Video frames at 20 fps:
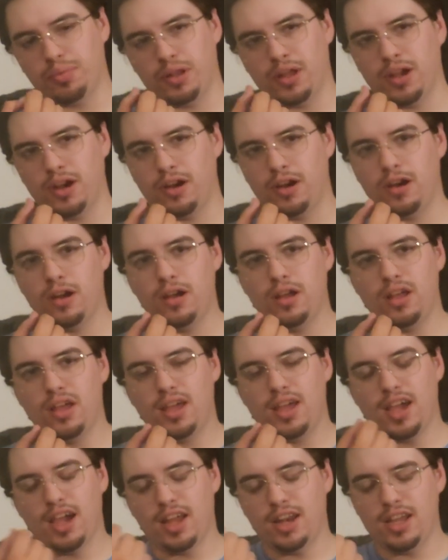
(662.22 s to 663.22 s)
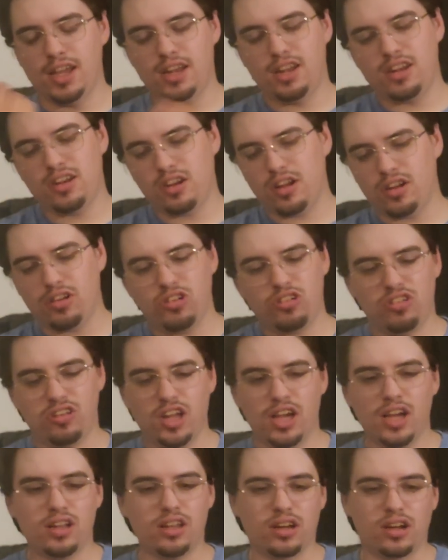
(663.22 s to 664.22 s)
player, and he didn't
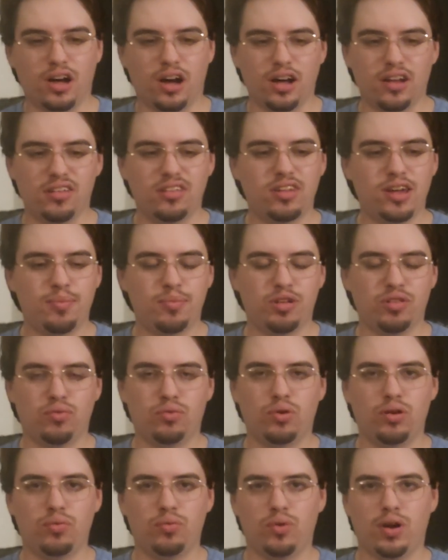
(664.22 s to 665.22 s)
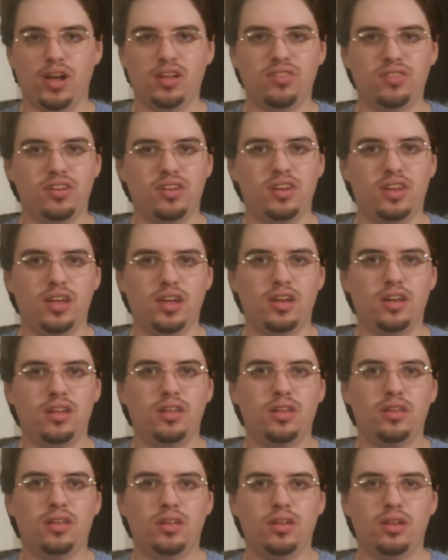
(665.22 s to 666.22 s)
understand the concept of what Ryza did.
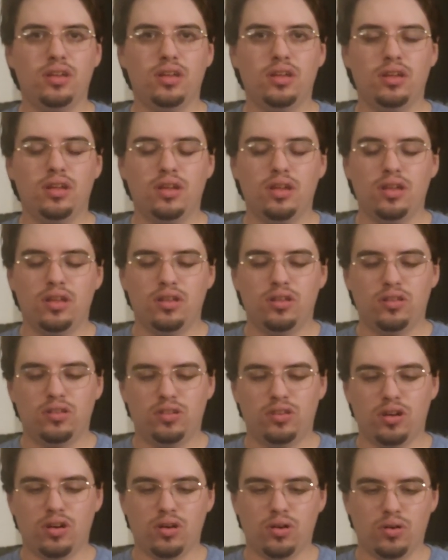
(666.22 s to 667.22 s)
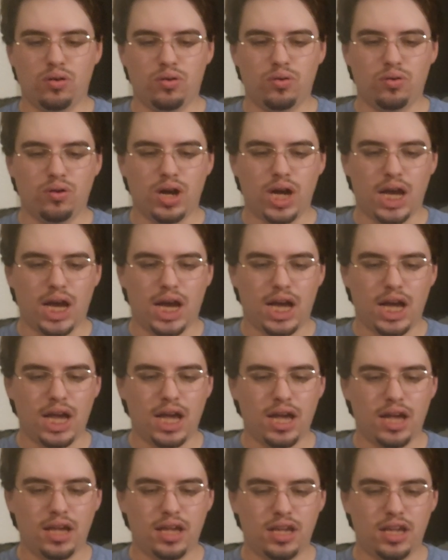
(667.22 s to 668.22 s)
So
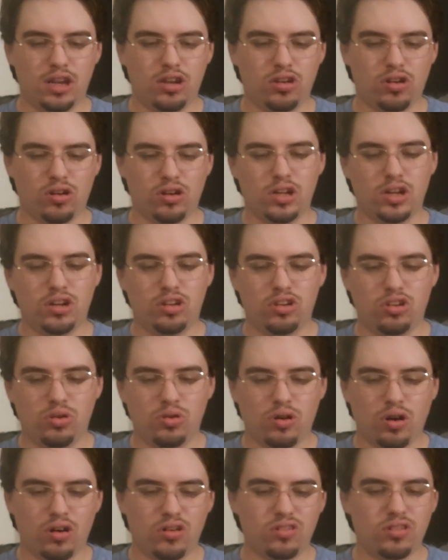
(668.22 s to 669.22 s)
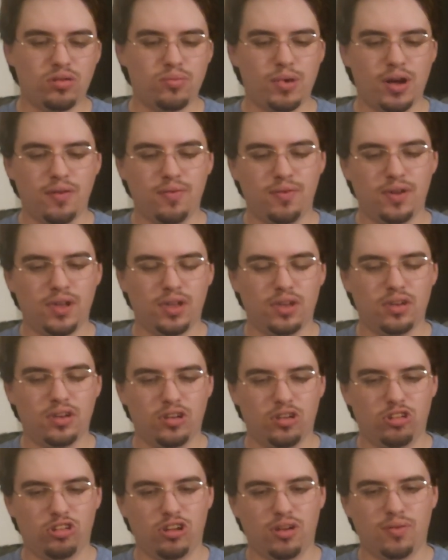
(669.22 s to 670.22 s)
he targeted 2 cards on my field and
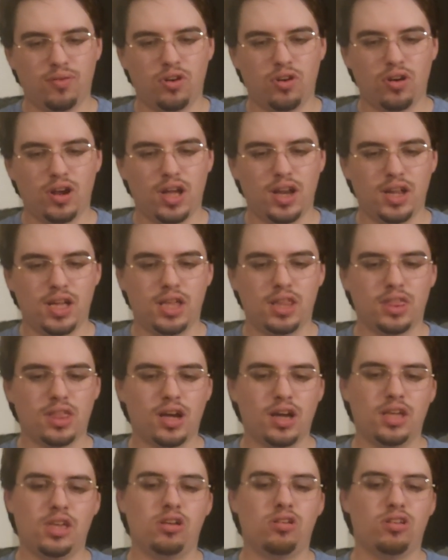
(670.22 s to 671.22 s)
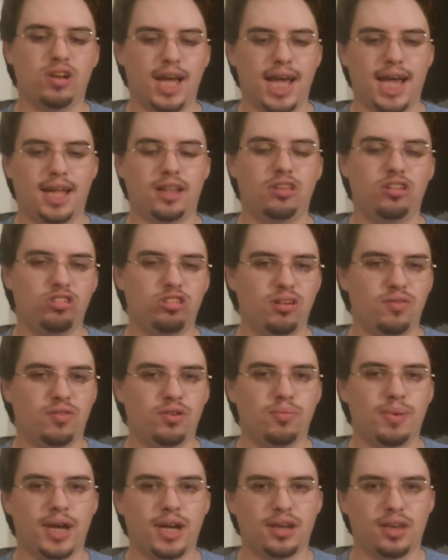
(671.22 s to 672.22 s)
a shifter, and he thought he could add the
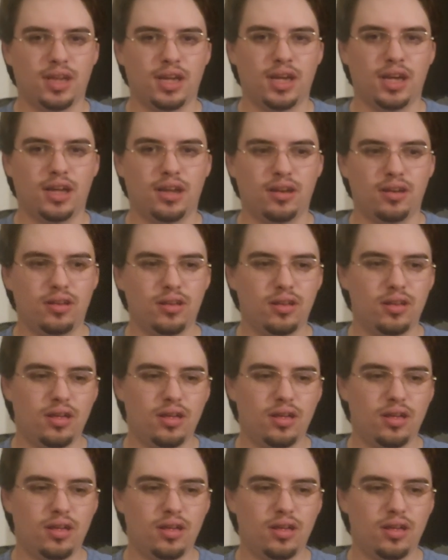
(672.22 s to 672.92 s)
shifter back to hand.